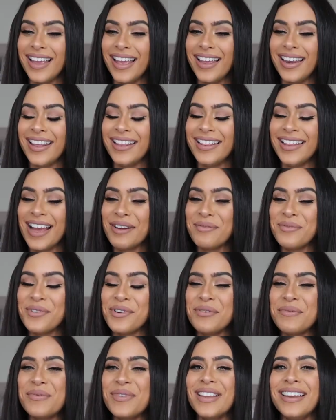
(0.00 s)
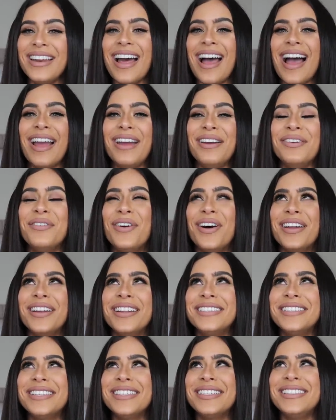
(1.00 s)
And in that moment, I
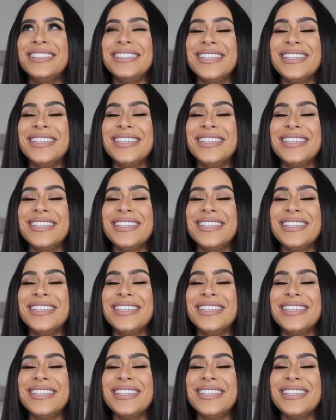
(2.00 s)
wanted to